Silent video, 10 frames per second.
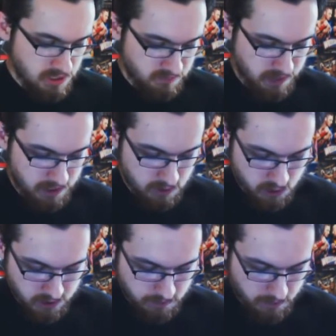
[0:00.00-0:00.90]
If I can
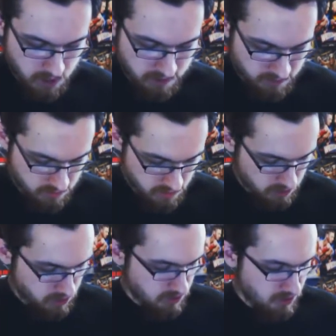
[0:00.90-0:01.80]
also get the paper
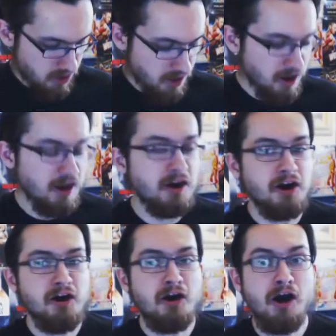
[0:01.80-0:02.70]

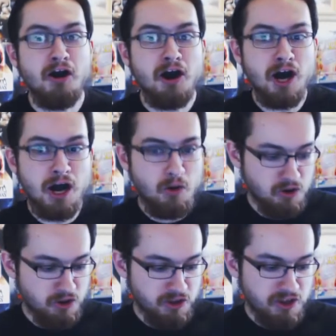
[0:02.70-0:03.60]

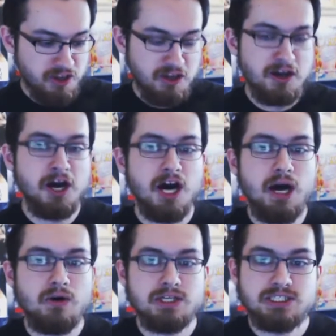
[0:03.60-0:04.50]
off.
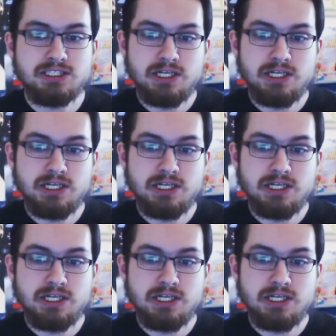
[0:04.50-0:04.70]
Oh.